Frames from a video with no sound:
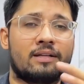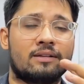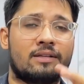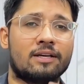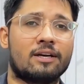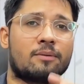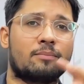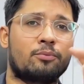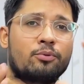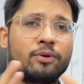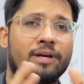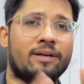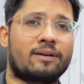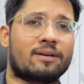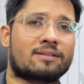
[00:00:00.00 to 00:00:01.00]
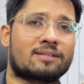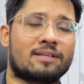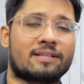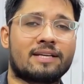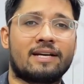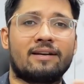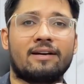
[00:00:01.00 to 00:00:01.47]
They are more
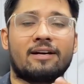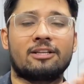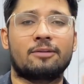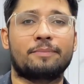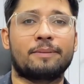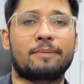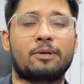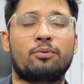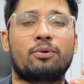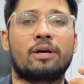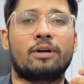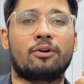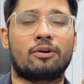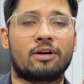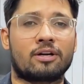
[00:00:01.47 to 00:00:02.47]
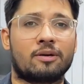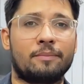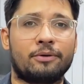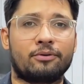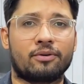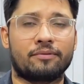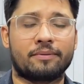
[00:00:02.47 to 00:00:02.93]
interested than other people who are not
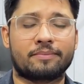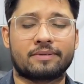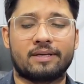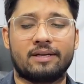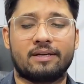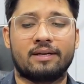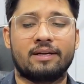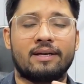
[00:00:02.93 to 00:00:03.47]
coming to your website.